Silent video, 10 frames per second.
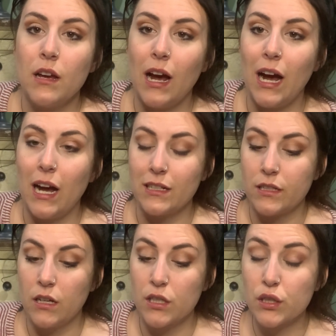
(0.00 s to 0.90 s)
at
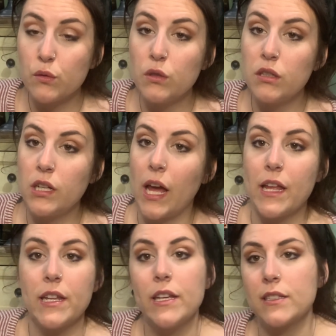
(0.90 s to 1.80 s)
a school, and
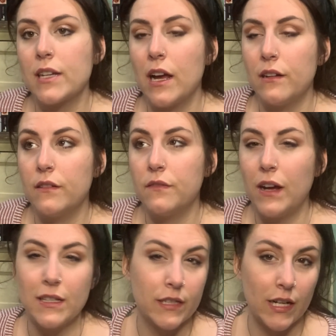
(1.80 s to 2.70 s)
he's kind of
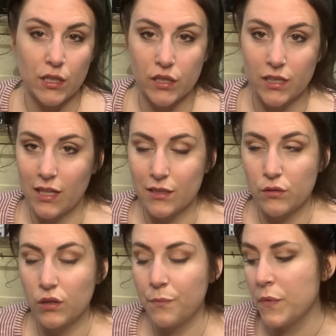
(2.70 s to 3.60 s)
has connections to that
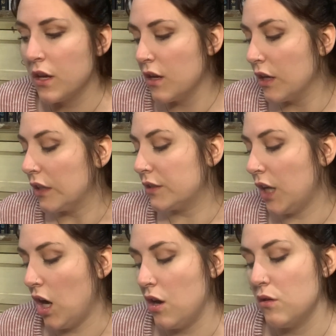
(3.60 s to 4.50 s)
school.
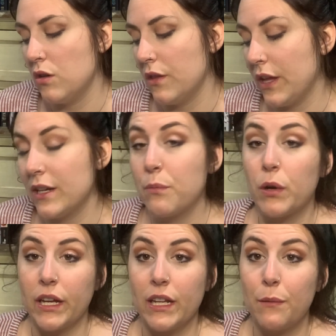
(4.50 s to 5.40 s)
So they end up
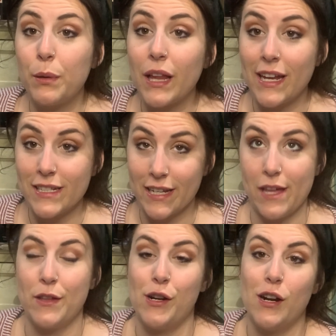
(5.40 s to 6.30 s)
working in a play
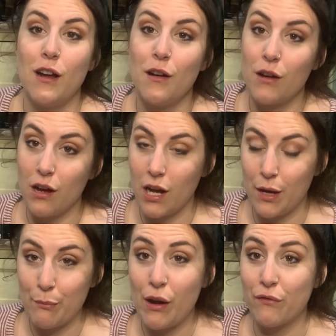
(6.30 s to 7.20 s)
together
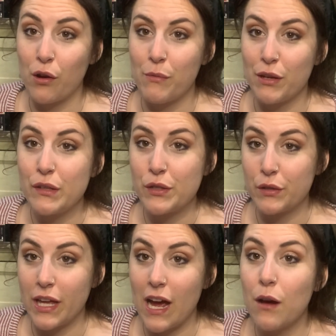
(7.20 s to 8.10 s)
of Romeo and
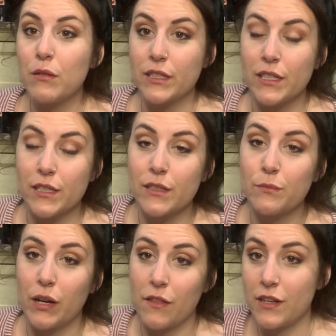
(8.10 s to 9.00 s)
Juliet, which is
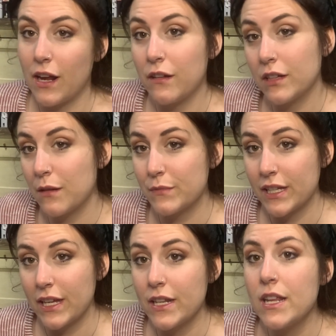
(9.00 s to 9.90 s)
where the title comes
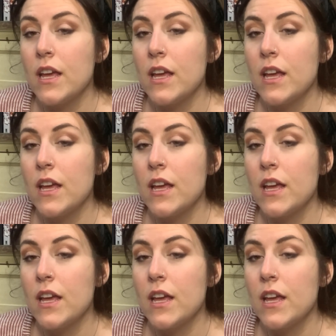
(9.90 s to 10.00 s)
in.